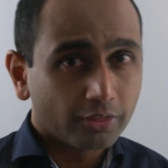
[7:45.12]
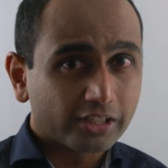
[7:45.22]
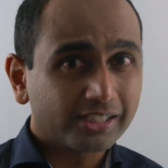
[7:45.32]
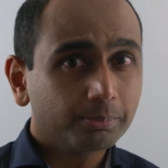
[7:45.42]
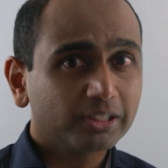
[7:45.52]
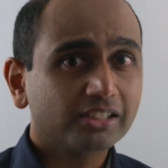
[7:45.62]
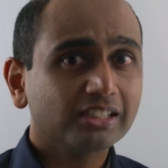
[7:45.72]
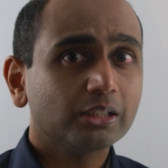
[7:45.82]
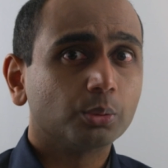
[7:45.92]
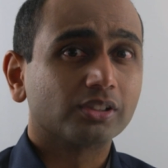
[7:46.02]
The simplest
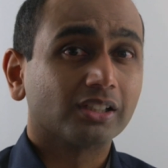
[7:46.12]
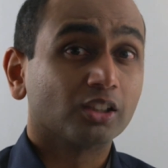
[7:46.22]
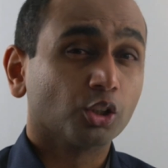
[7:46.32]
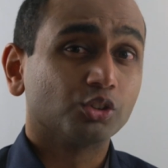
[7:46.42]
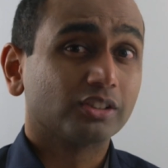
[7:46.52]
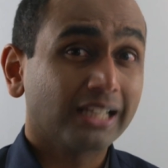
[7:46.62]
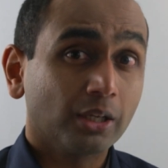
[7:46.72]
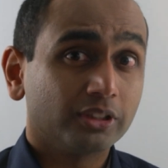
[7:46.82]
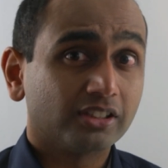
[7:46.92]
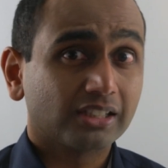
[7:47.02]
sequence that goes
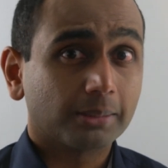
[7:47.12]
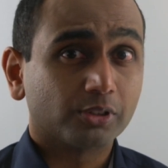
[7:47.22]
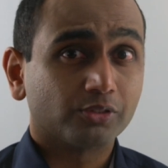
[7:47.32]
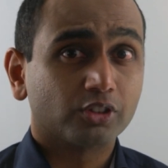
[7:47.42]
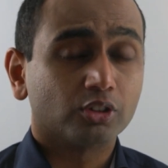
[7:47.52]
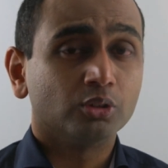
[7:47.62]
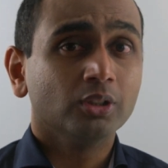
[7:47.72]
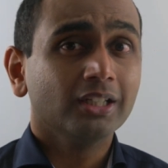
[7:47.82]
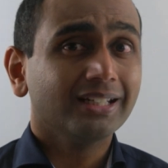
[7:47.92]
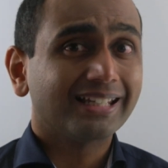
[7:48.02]
down in steps of 2
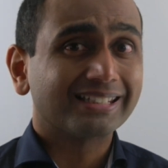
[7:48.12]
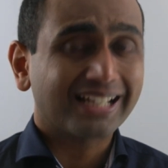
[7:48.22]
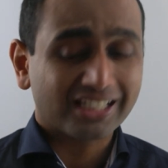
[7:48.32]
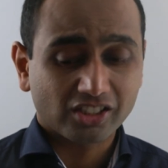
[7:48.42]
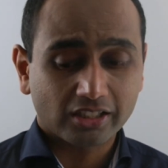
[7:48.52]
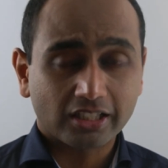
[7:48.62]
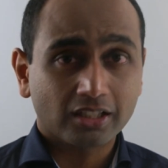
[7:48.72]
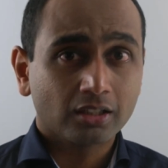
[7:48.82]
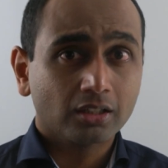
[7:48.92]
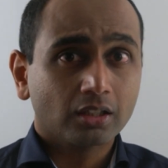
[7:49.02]
is
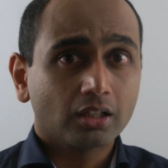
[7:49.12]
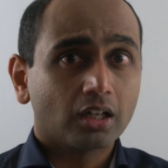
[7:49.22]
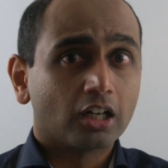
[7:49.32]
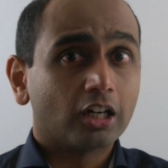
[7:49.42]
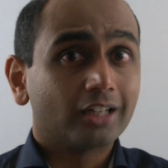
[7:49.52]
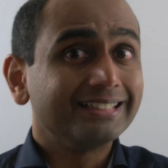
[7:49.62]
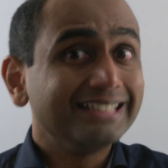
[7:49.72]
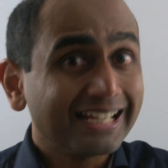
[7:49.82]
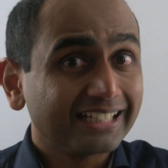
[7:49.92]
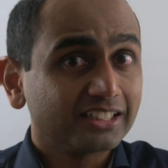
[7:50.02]
actually our
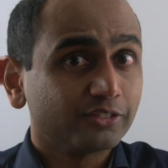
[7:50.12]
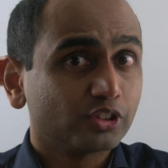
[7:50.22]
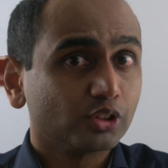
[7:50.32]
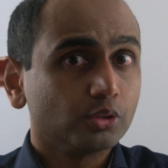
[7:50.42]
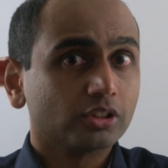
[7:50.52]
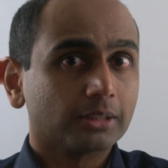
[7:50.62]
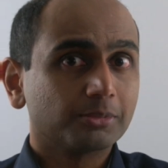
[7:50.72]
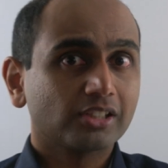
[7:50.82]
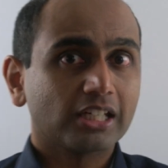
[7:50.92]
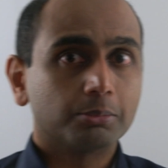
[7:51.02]
negative 2
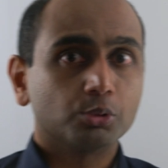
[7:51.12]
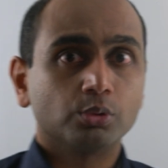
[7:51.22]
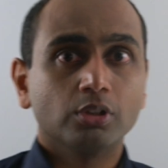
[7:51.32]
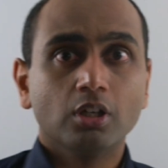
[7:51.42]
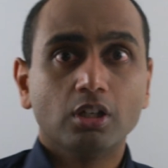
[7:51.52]
times table.